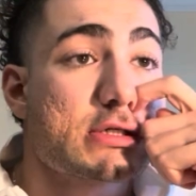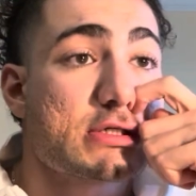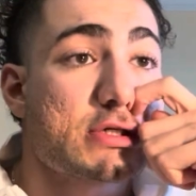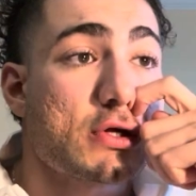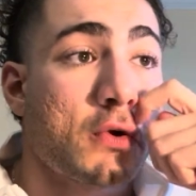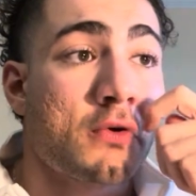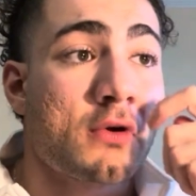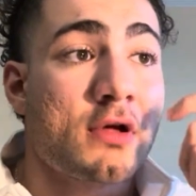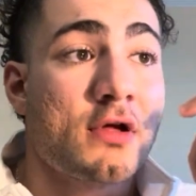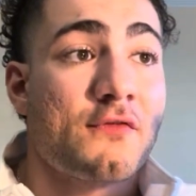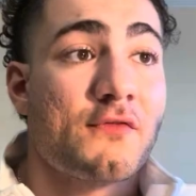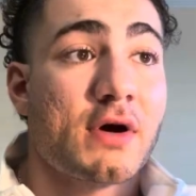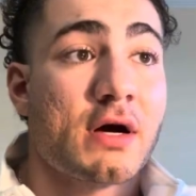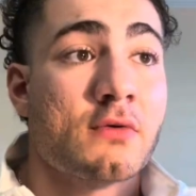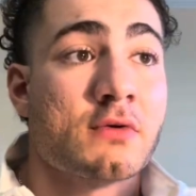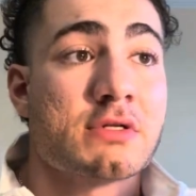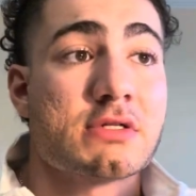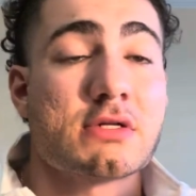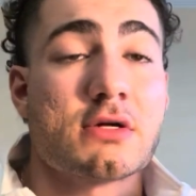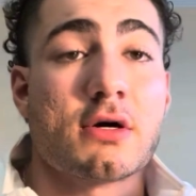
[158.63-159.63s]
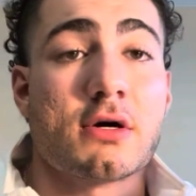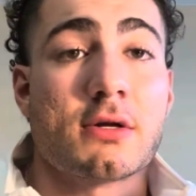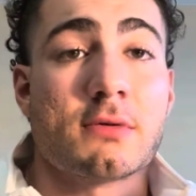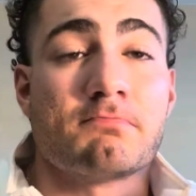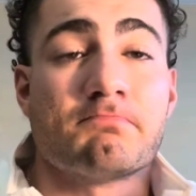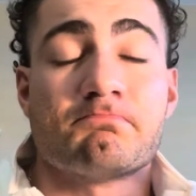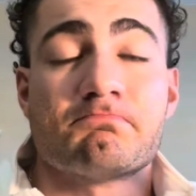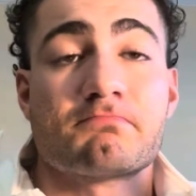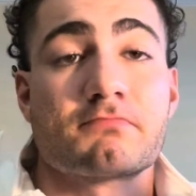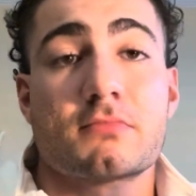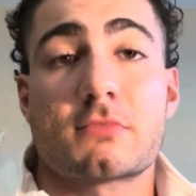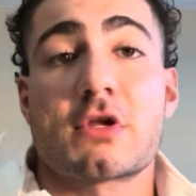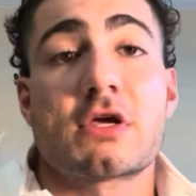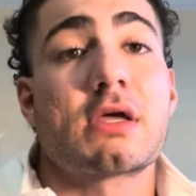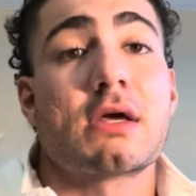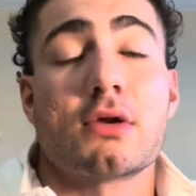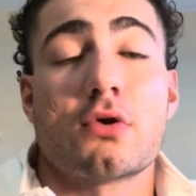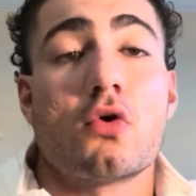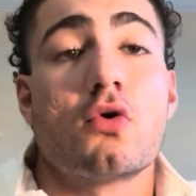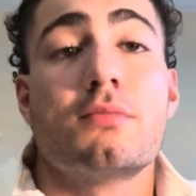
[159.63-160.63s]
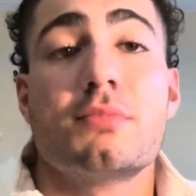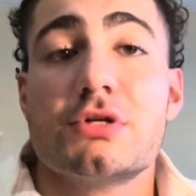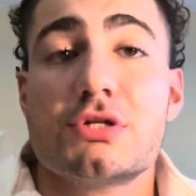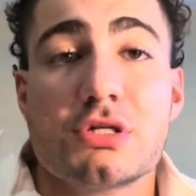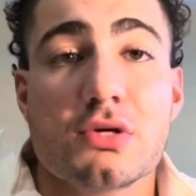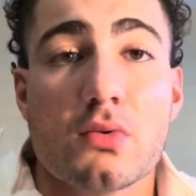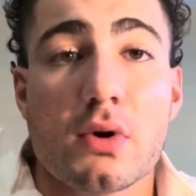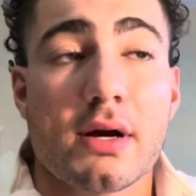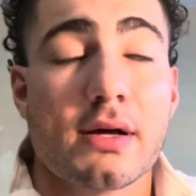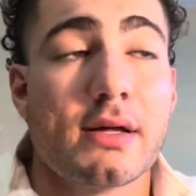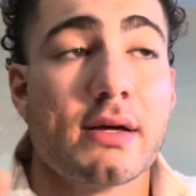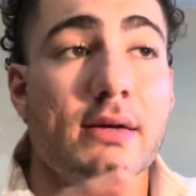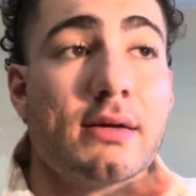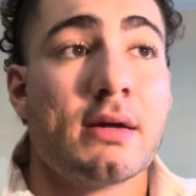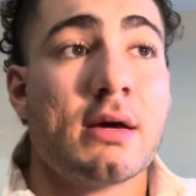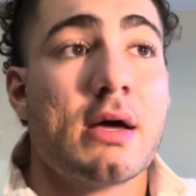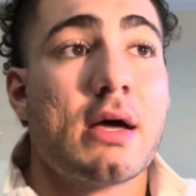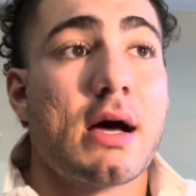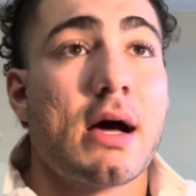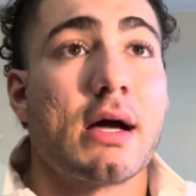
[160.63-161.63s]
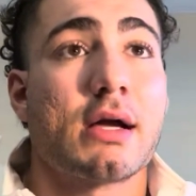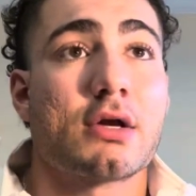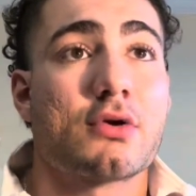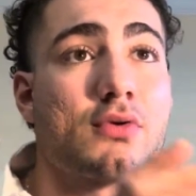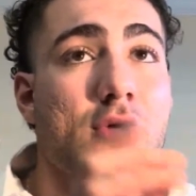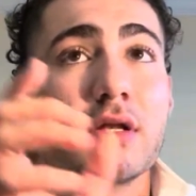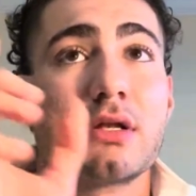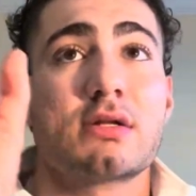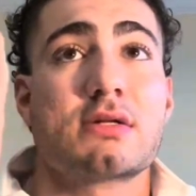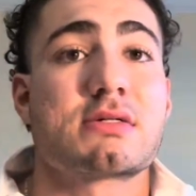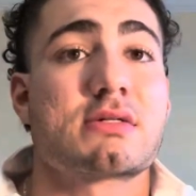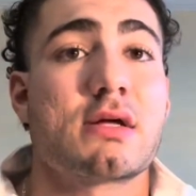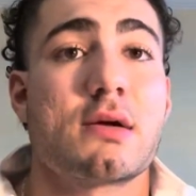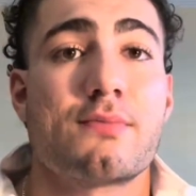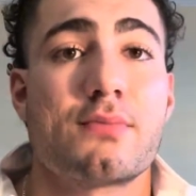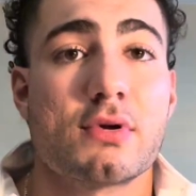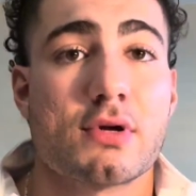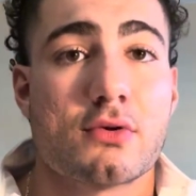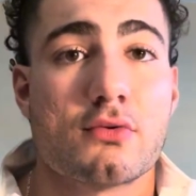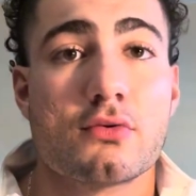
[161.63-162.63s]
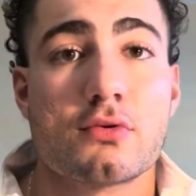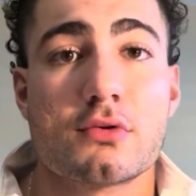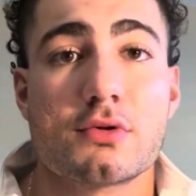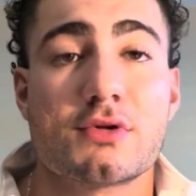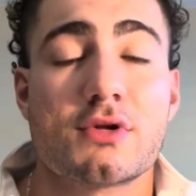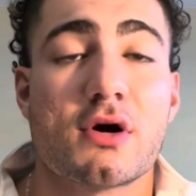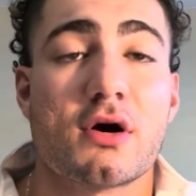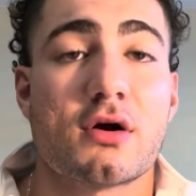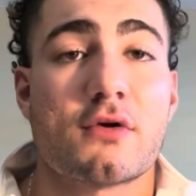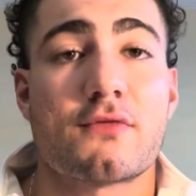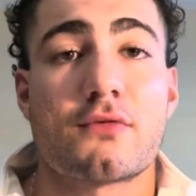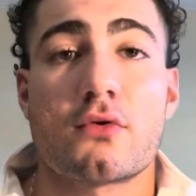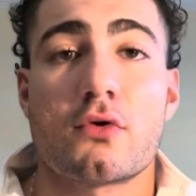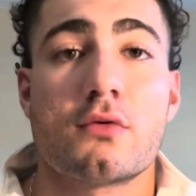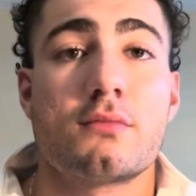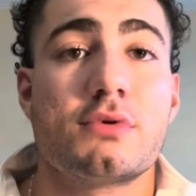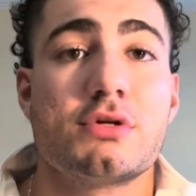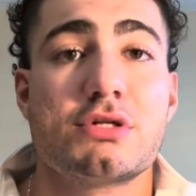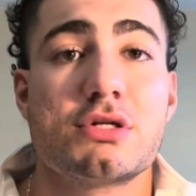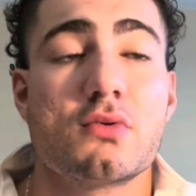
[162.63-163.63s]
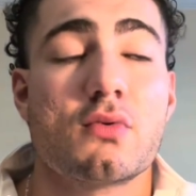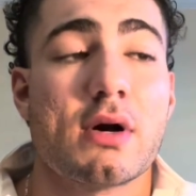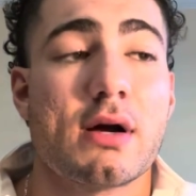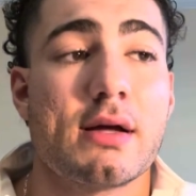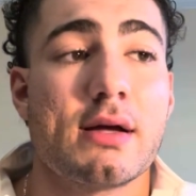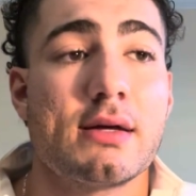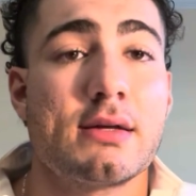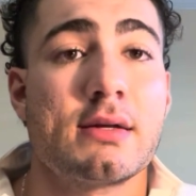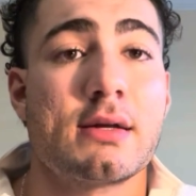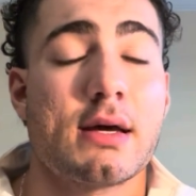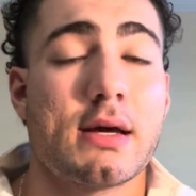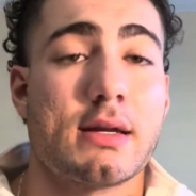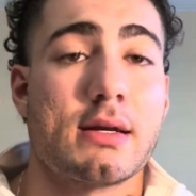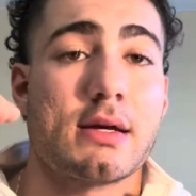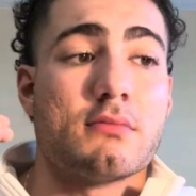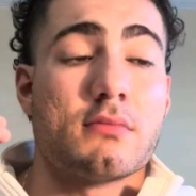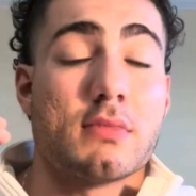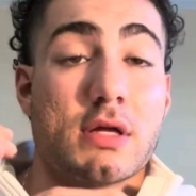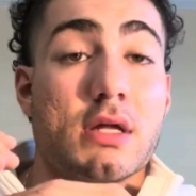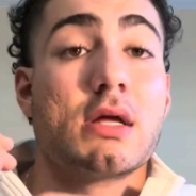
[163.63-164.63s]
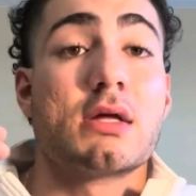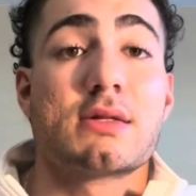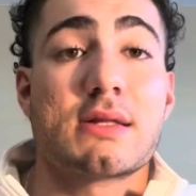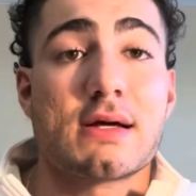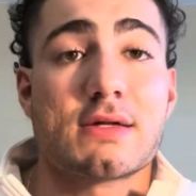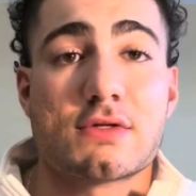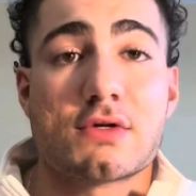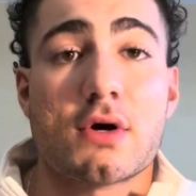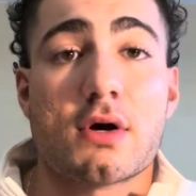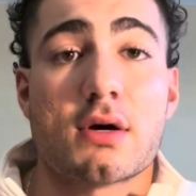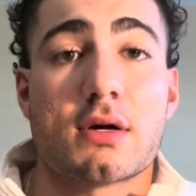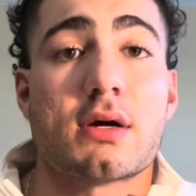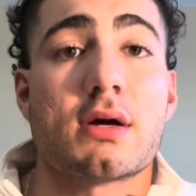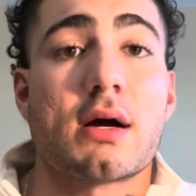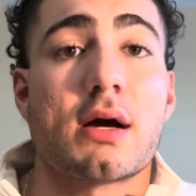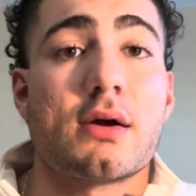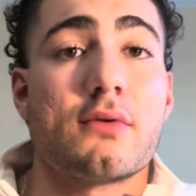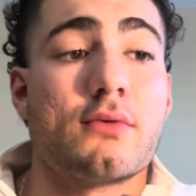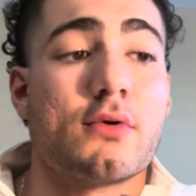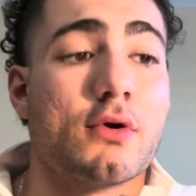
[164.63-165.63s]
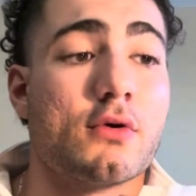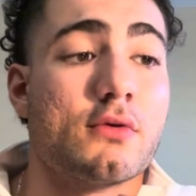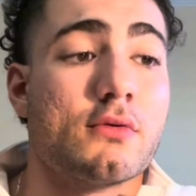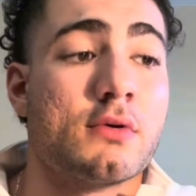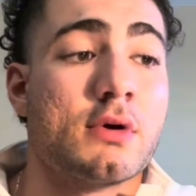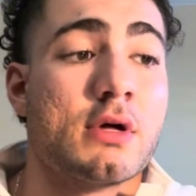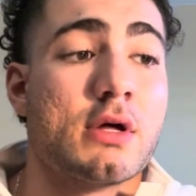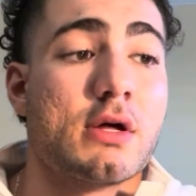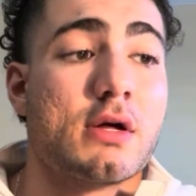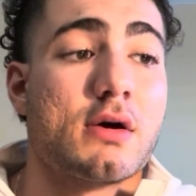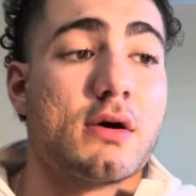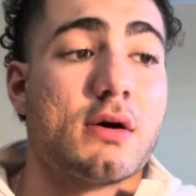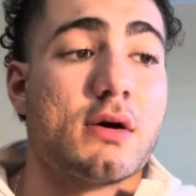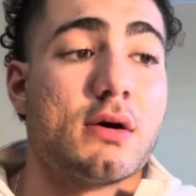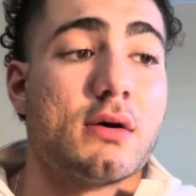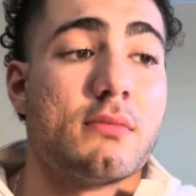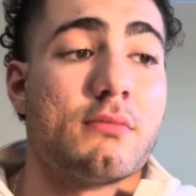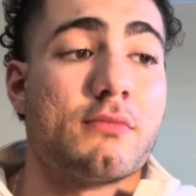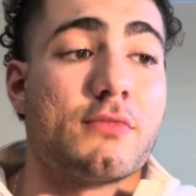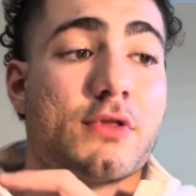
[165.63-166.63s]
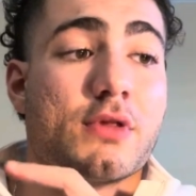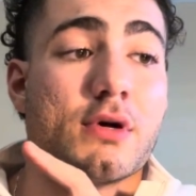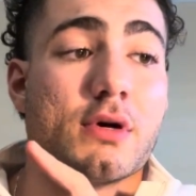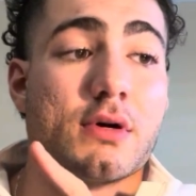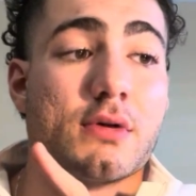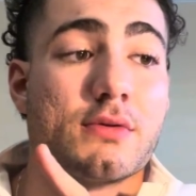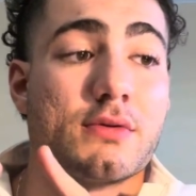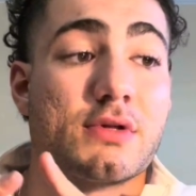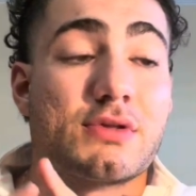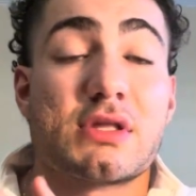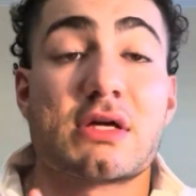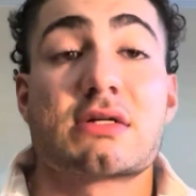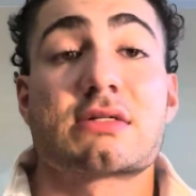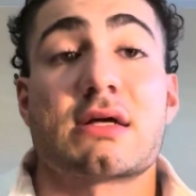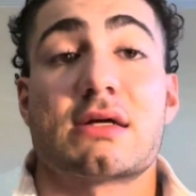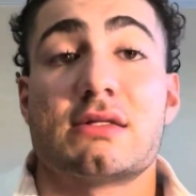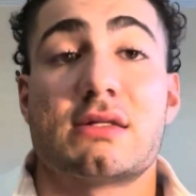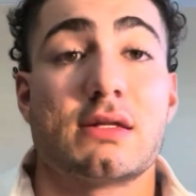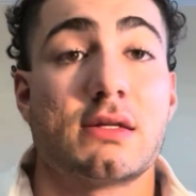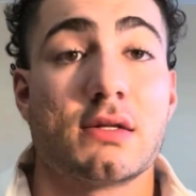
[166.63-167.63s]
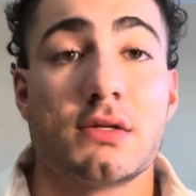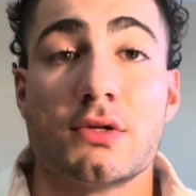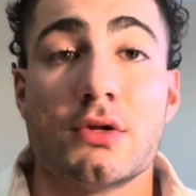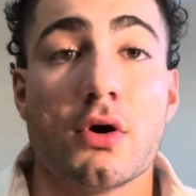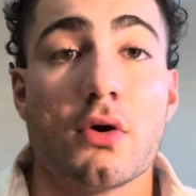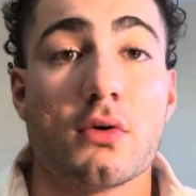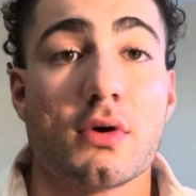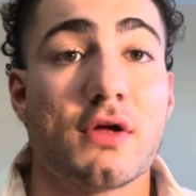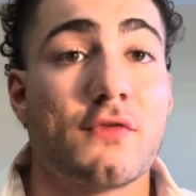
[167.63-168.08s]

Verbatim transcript: So if I was on, again, OBGYN, I created a separate Google Doc for OBGYN. And I, in that doc, I wrote um, the, the things I didn't know.